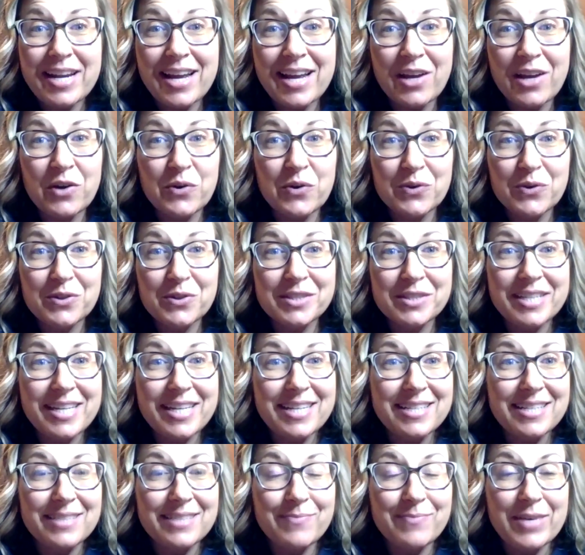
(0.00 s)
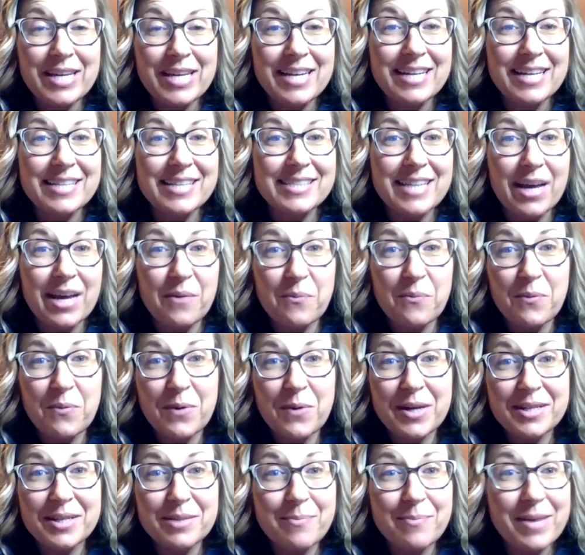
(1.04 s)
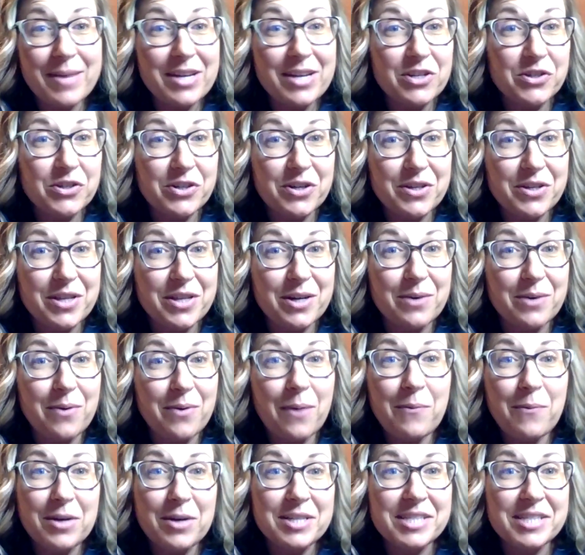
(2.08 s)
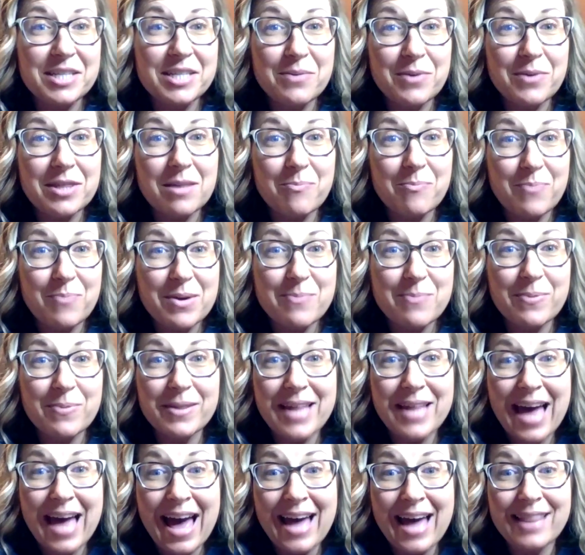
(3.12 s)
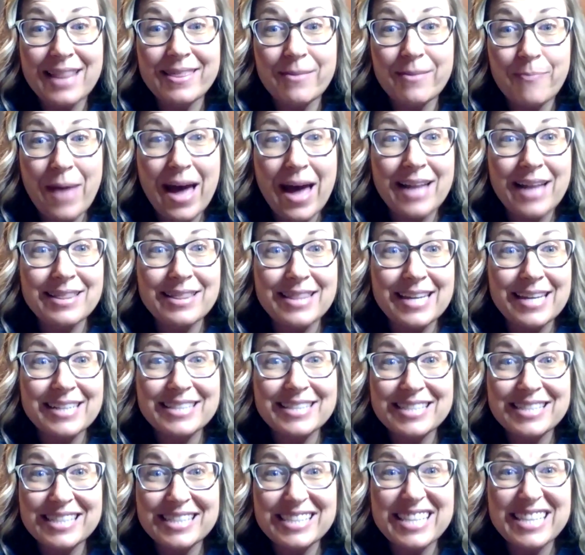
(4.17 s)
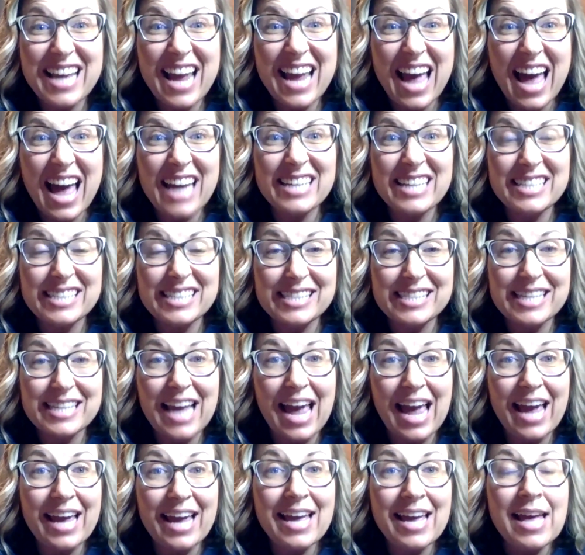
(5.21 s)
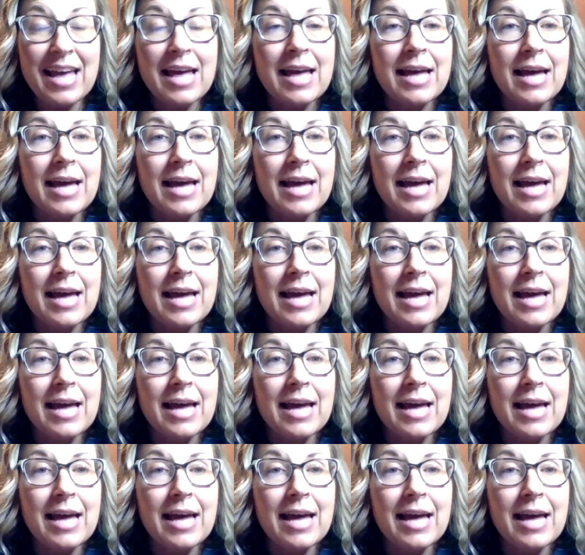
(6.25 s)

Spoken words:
I Googled it because I wanted to make sure I wanted to see what the people that had the bad things to say had to say.